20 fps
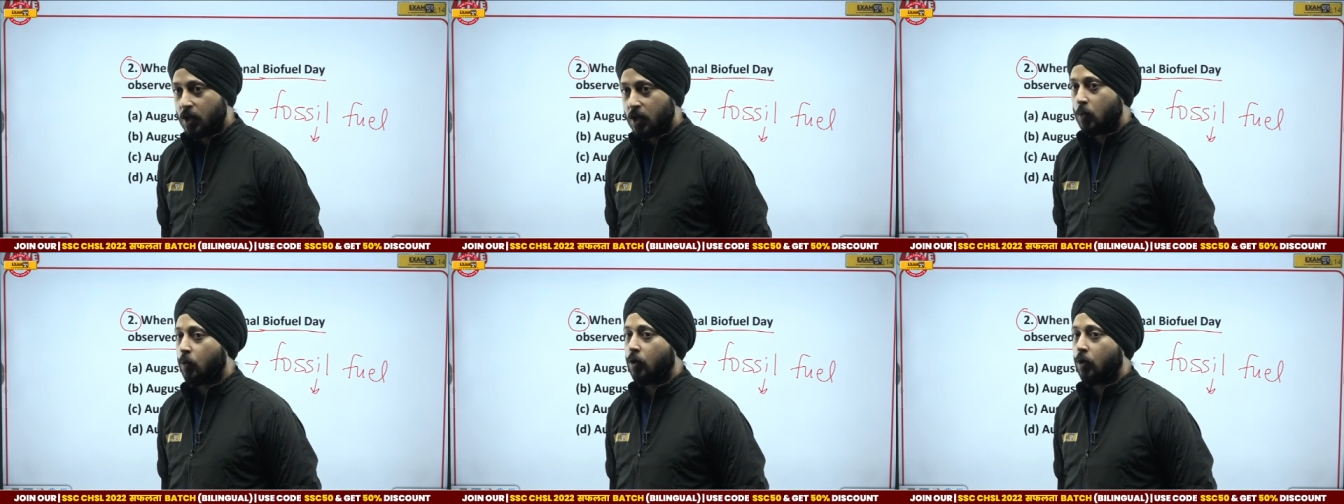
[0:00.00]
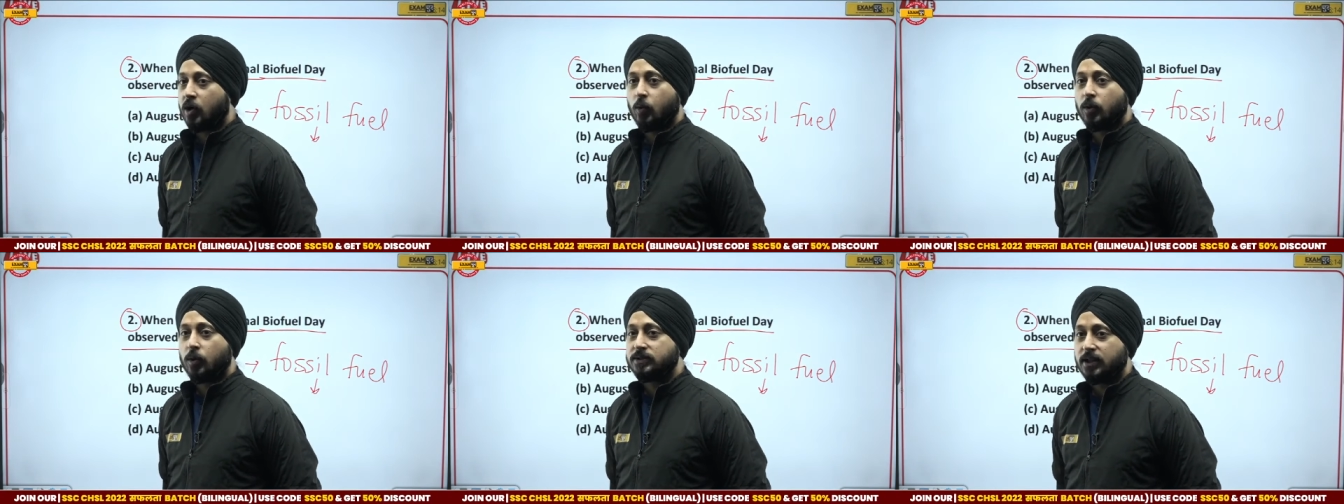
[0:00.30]

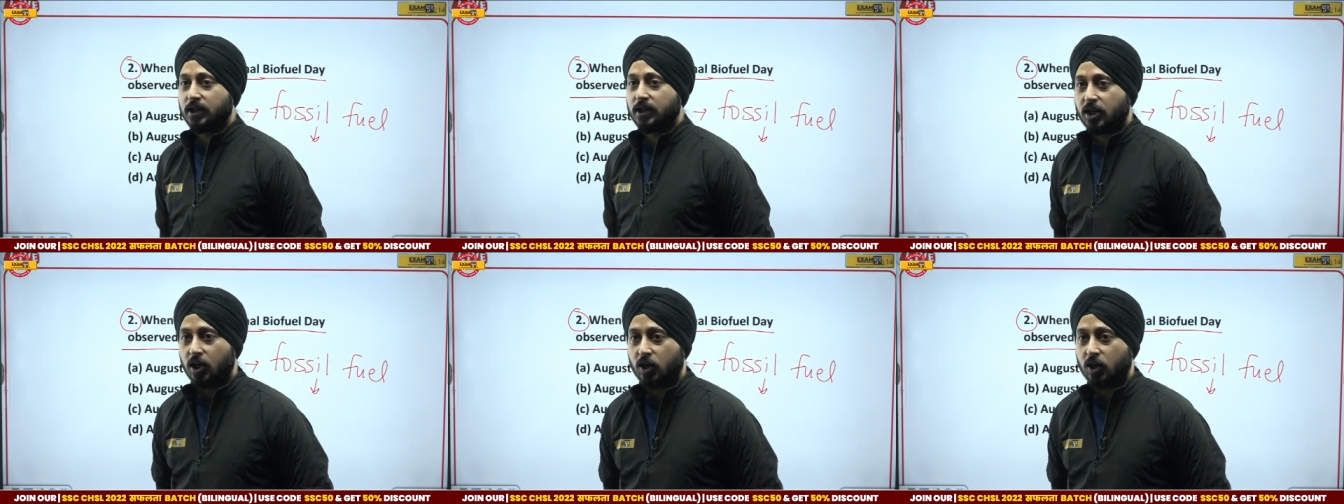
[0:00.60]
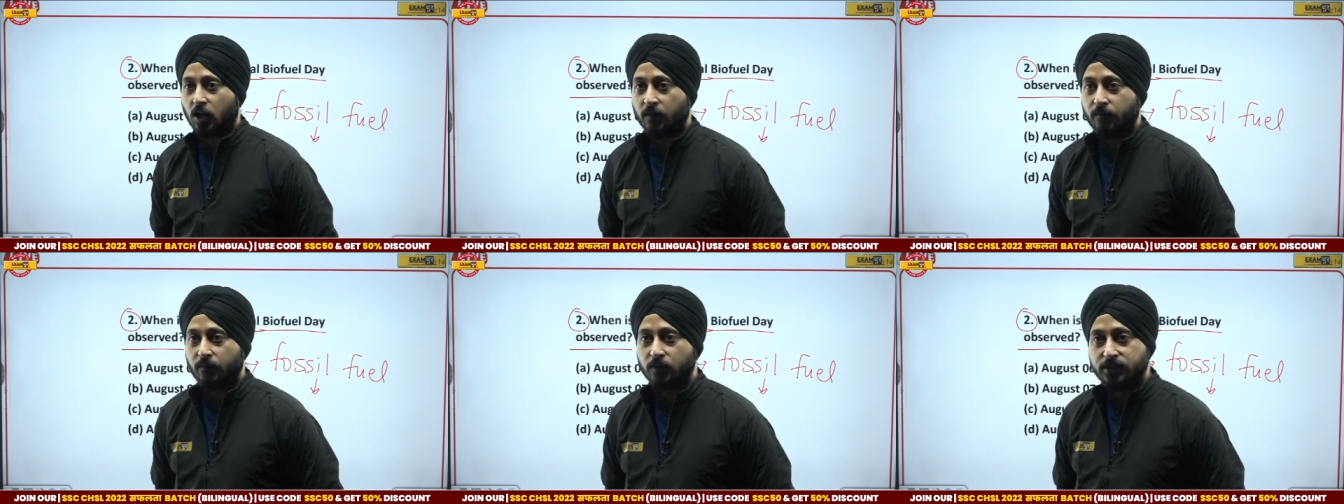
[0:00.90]
What was the
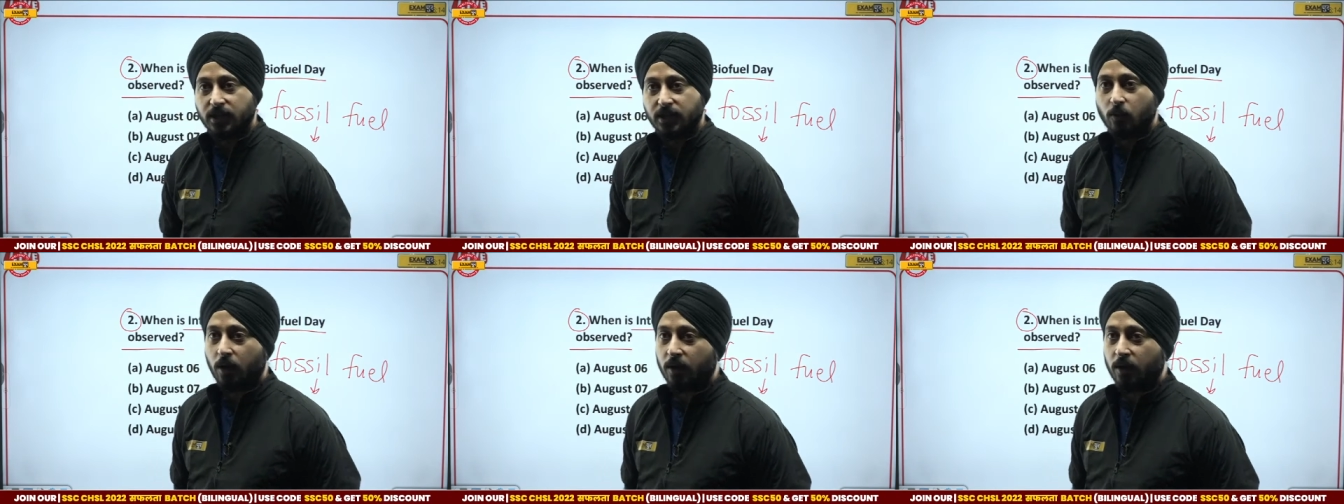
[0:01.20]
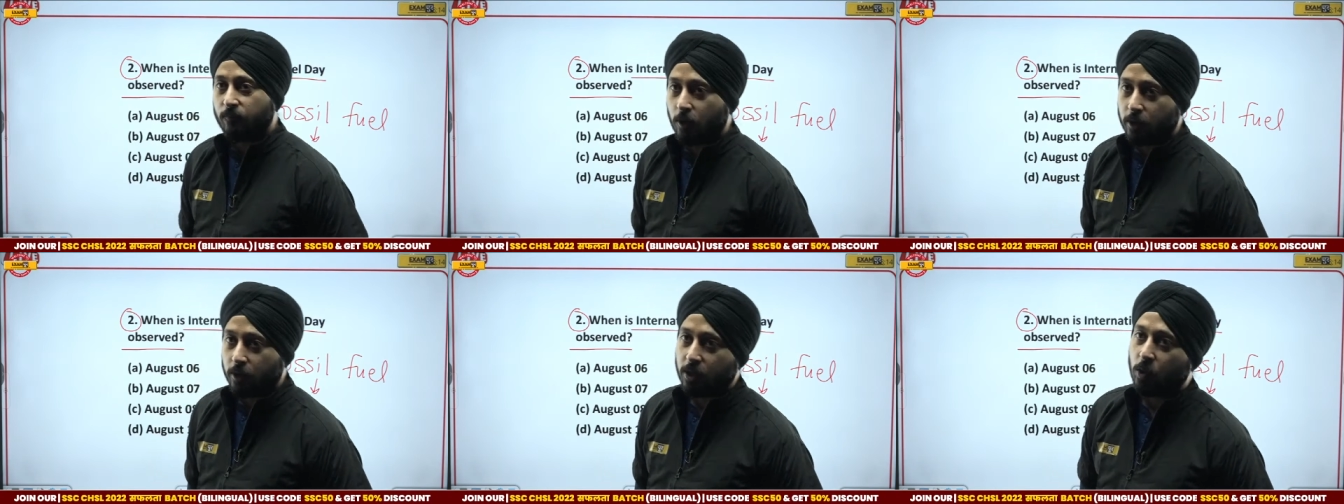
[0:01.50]
cutoff? You said
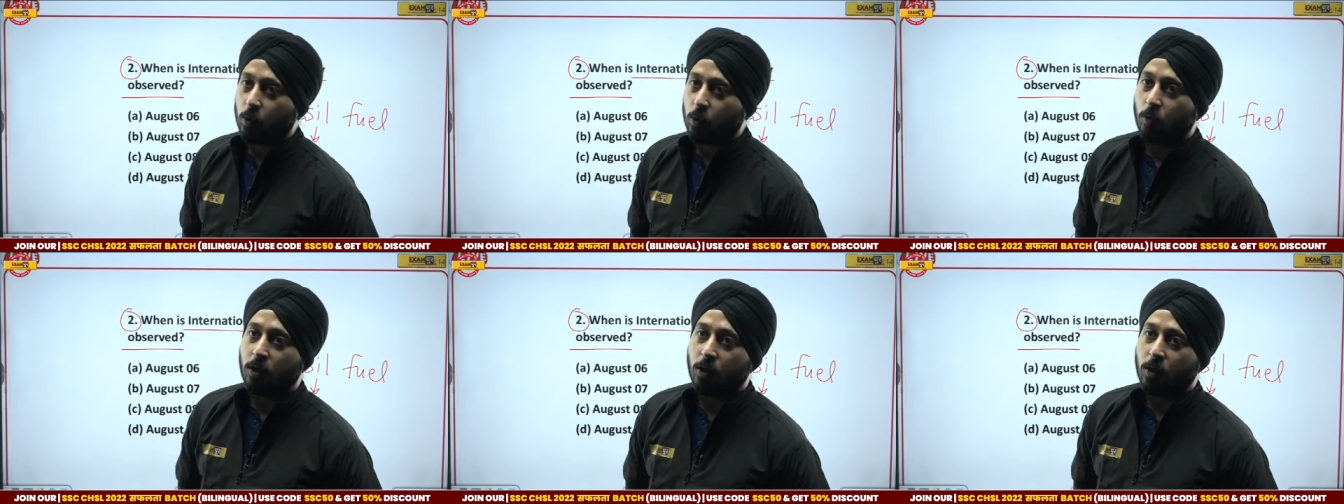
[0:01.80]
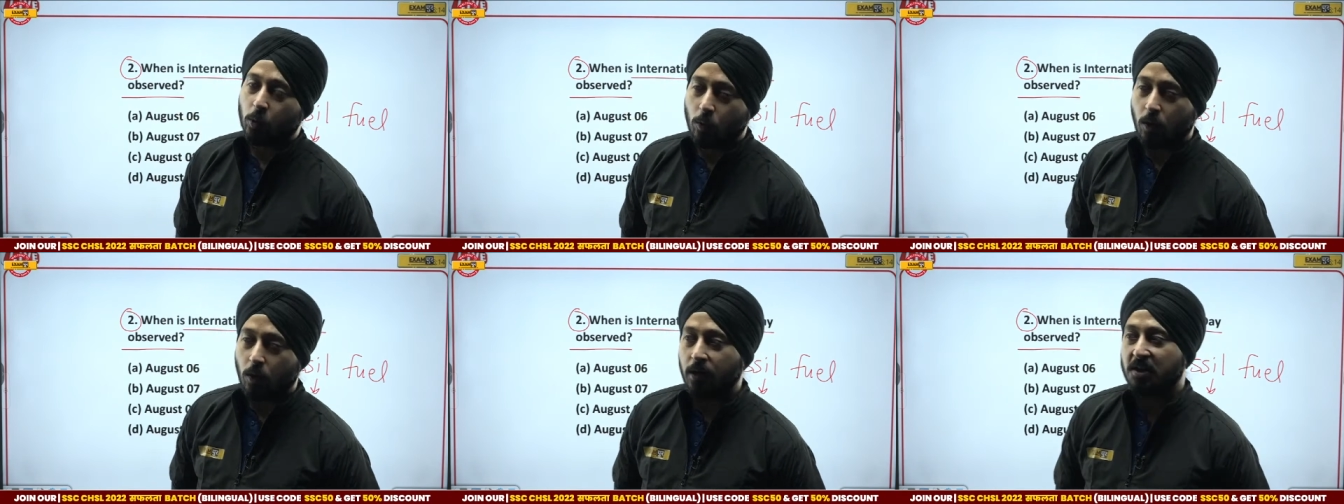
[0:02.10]
142 on
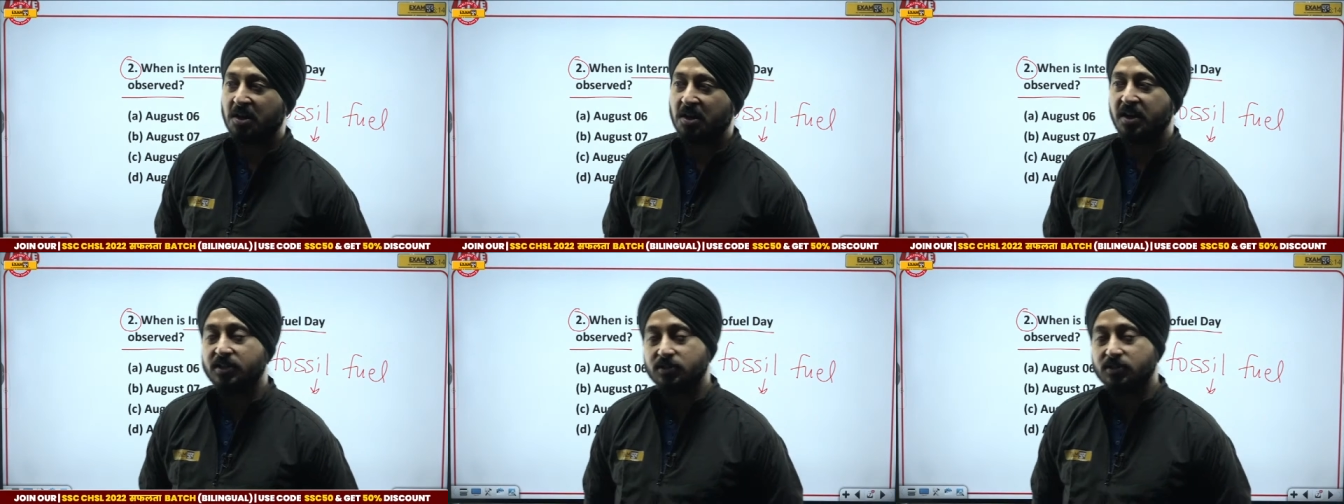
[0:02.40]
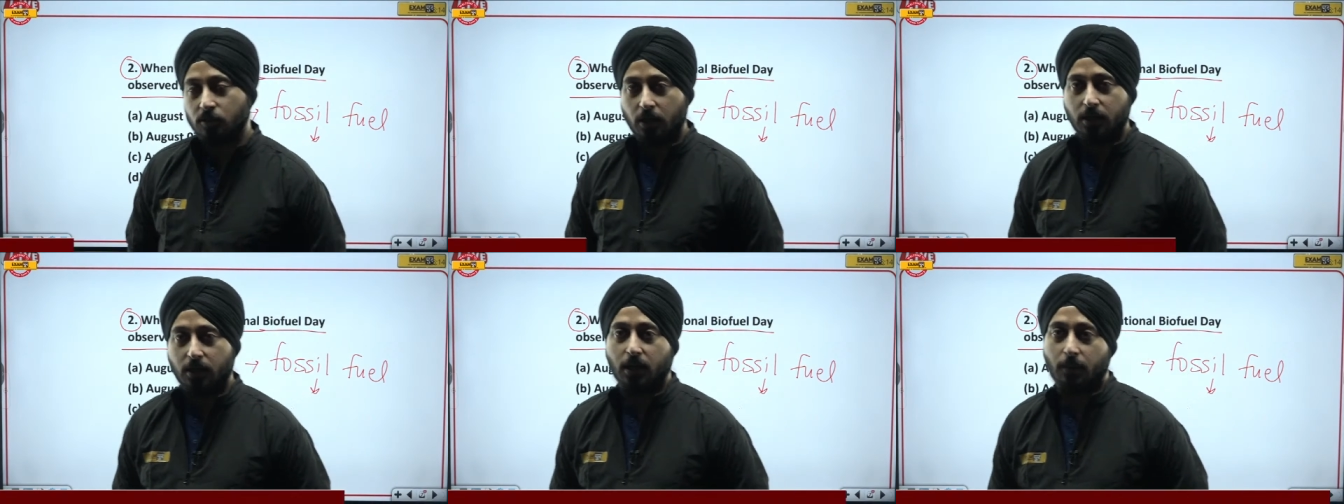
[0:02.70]
200
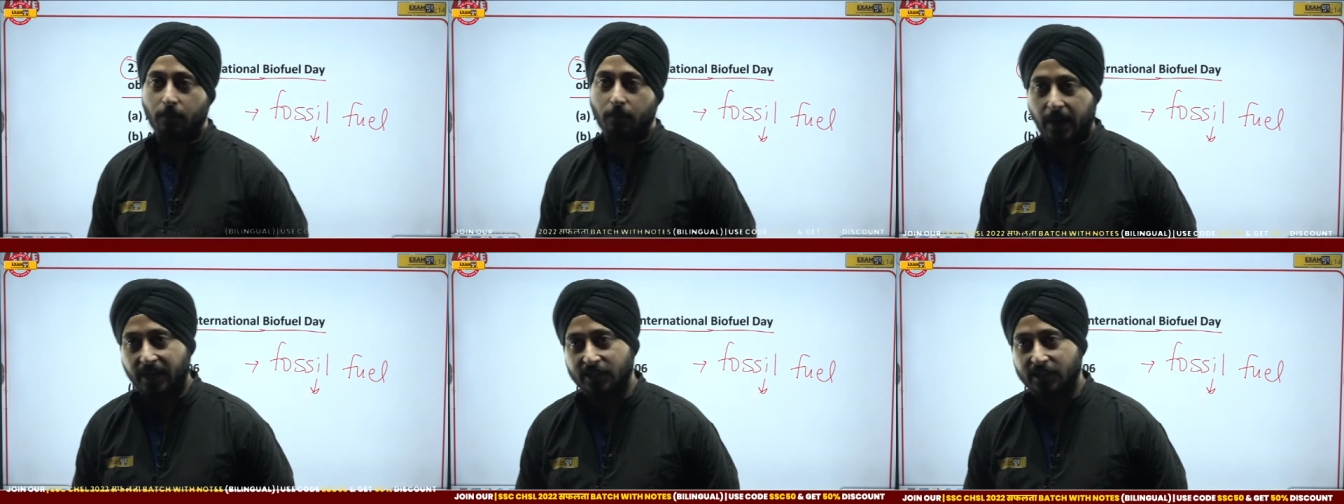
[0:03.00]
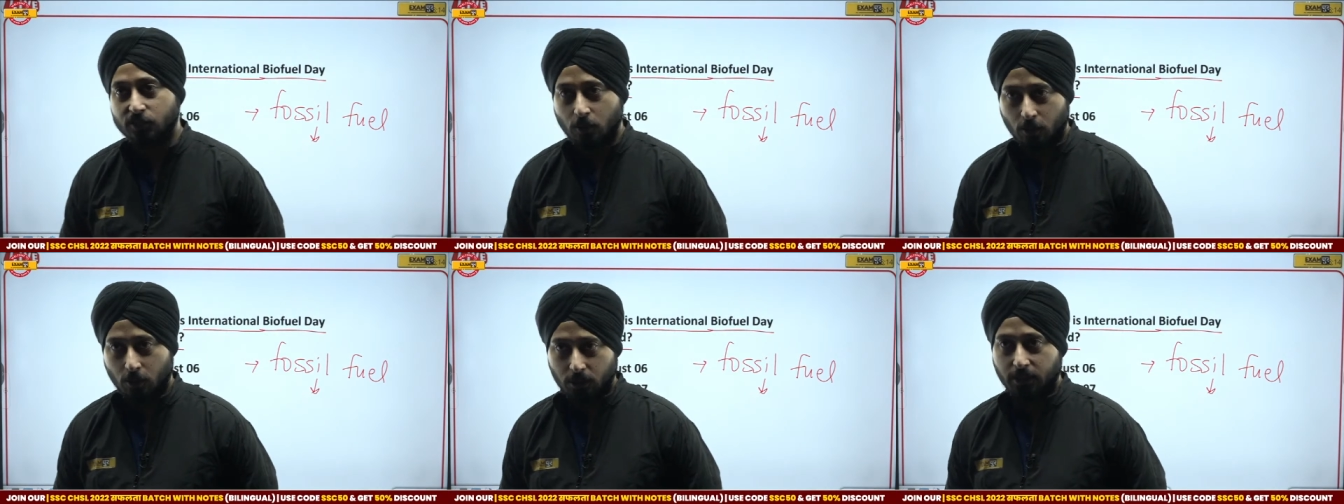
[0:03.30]
is not a
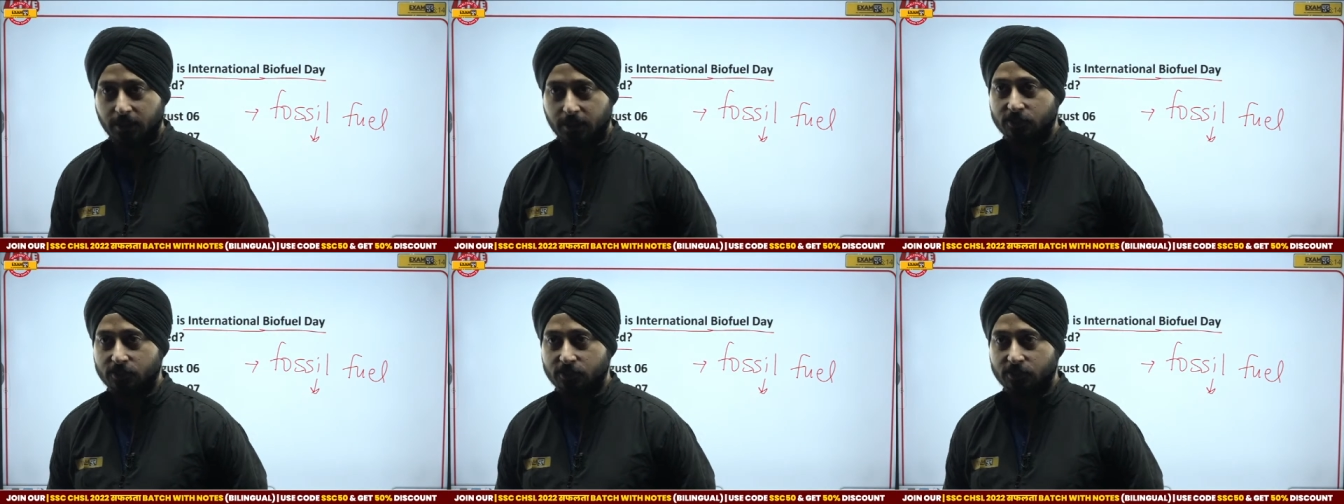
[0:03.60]
bad score.